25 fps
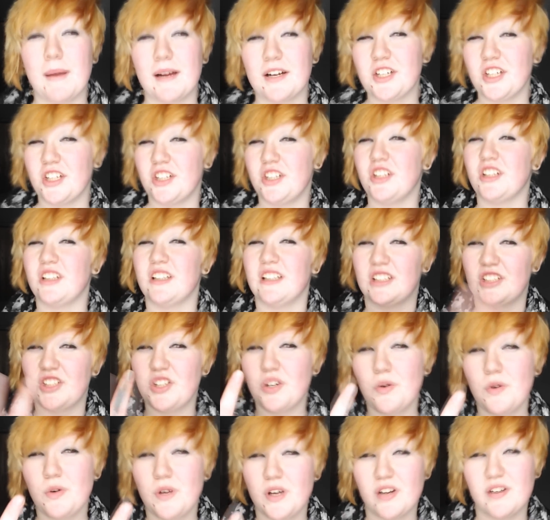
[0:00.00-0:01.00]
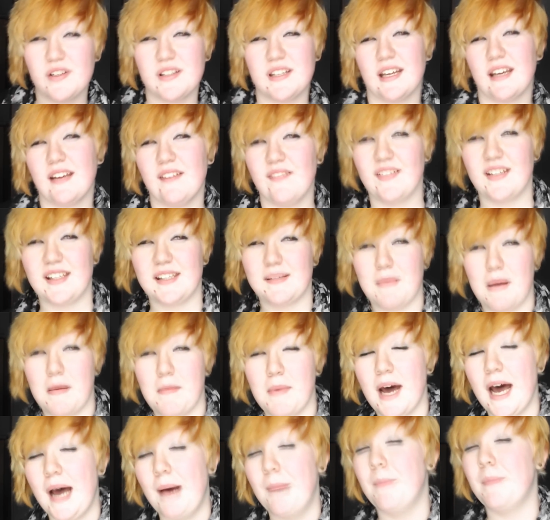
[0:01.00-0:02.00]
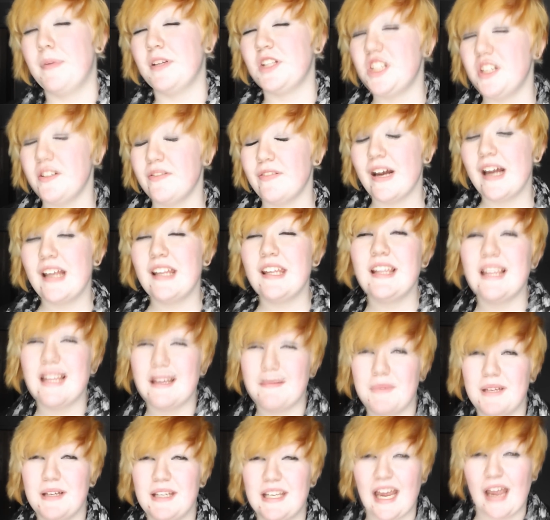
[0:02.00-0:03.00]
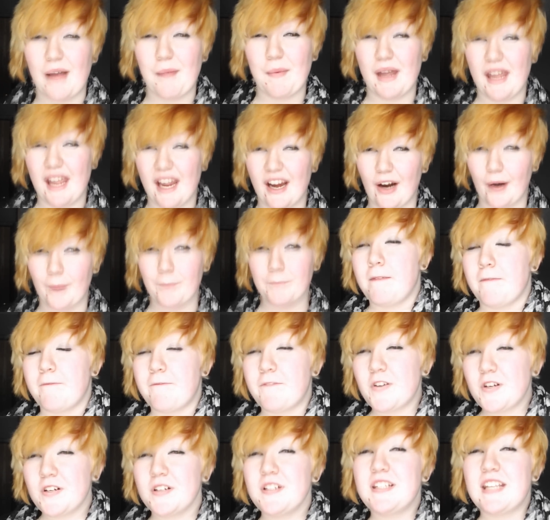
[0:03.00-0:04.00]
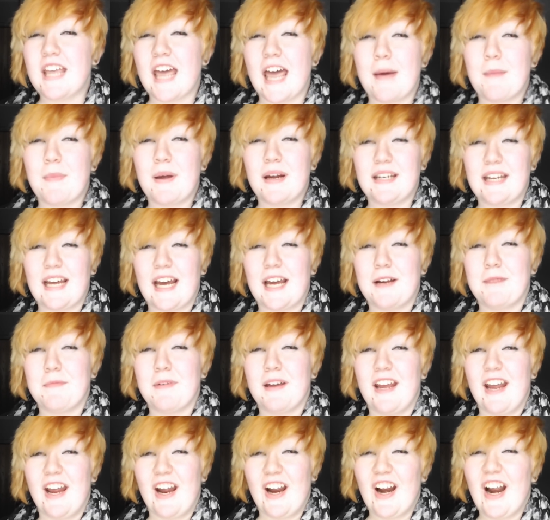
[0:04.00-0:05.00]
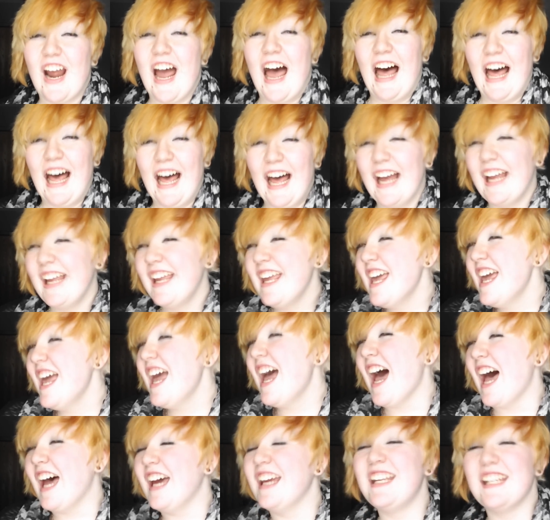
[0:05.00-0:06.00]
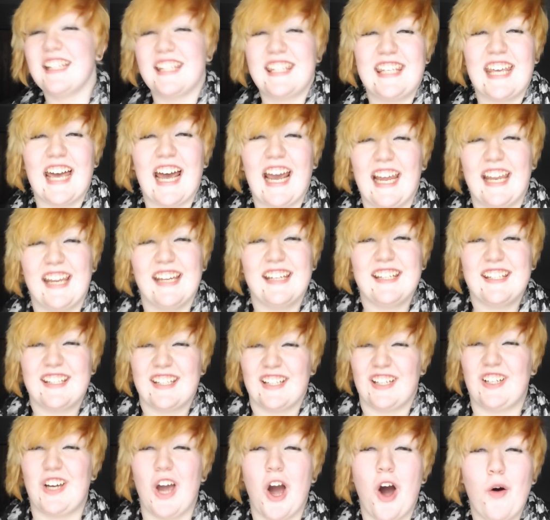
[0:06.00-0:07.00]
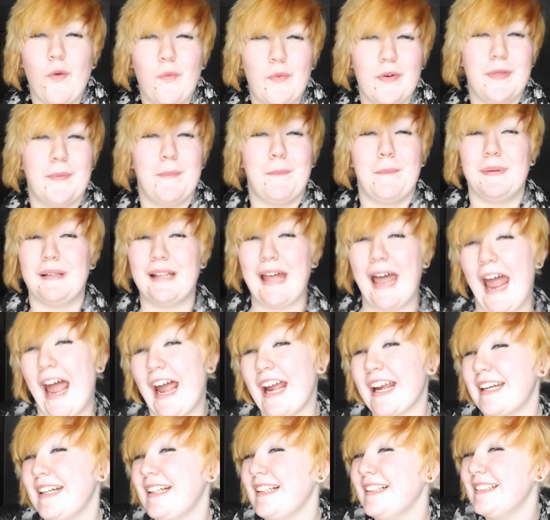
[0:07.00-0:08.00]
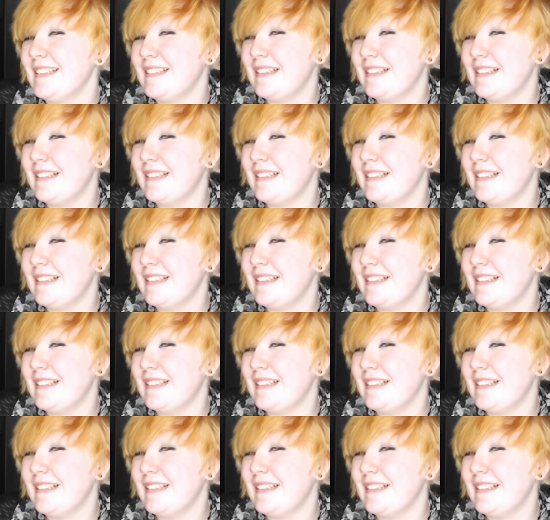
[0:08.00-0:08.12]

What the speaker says: Actually, it took like 2 years to convince my mom, but she finally let me dye my hair. The first time I dyed my hair, I decided to go with black.